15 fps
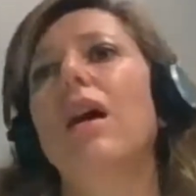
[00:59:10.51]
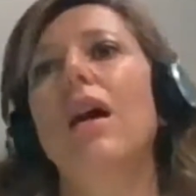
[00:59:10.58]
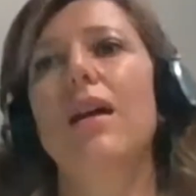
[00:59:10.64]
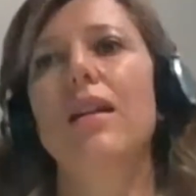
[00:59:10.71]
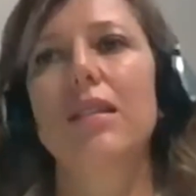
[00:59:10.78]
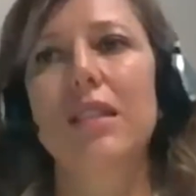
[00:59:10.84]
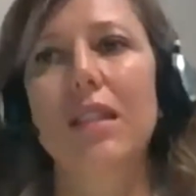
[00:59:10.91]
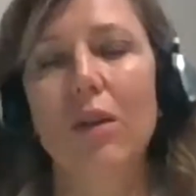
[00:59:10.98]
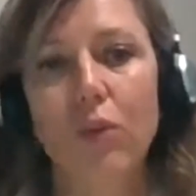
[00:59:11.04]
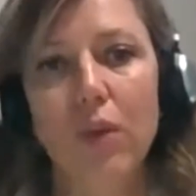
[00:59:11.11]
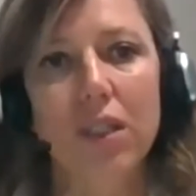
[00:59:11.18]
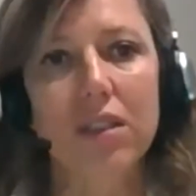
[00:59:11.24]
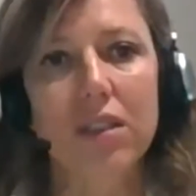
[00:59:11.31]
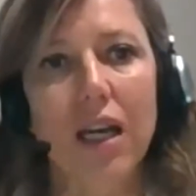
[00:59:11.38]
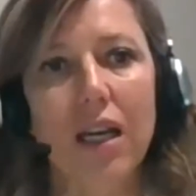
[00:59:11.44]
And so
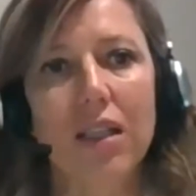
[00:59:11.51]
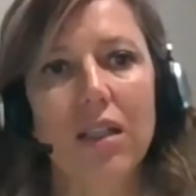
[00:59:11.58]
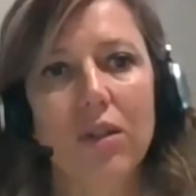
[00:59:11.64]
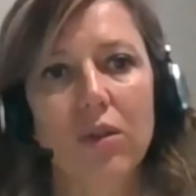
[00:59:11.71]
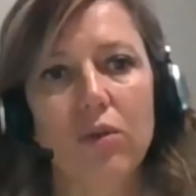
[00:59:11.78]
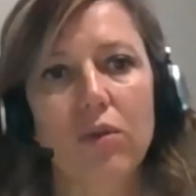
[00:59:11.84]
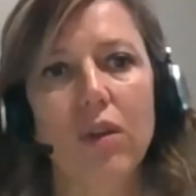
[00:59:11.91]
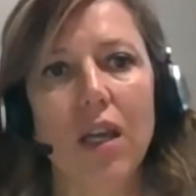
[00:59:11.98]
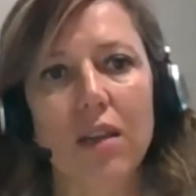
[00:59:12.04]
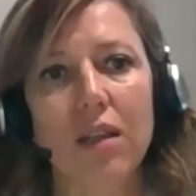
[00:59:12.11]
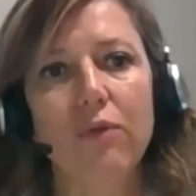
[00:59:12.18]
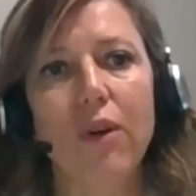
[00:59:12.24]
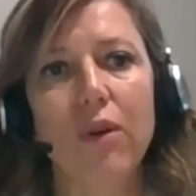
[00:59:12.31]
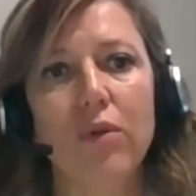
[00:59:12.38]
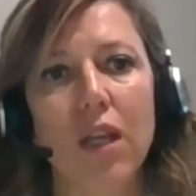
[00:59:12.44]
we decided to create
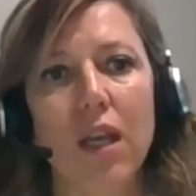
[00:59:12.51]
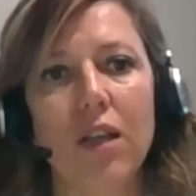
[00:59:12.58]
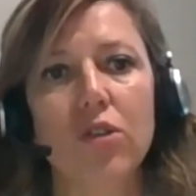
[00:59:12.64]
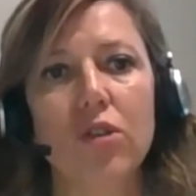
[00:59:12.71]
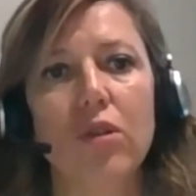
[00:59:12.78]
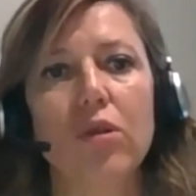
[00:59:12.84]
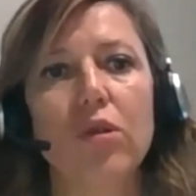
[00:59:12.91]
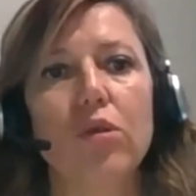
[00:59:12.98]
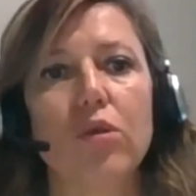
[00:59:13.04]
the foundation